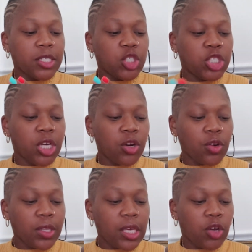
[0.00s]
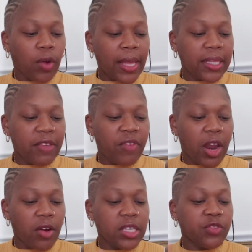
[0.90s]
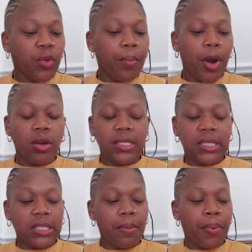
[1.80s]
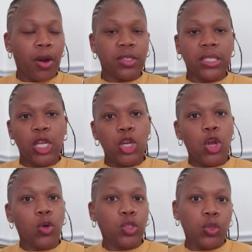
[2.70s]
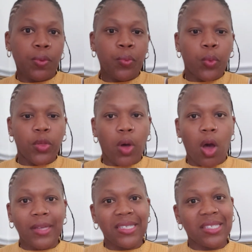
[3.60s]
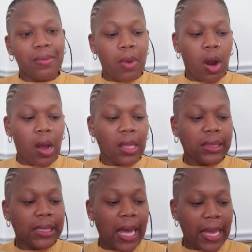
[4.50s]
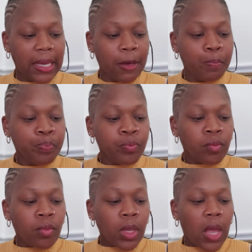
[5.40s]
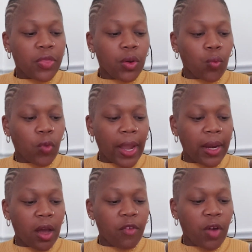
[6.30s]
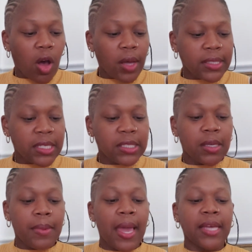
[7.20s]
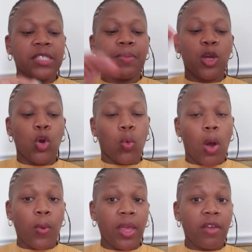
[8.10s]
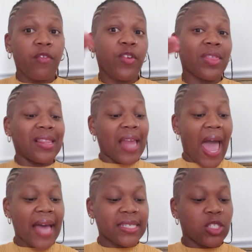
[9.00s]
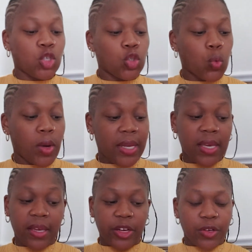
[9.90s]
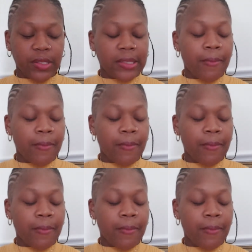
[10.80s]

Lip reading: Generally greatly varies from person to person. No two people with autism are alike. The rate of autism has been growing for the last 20 years.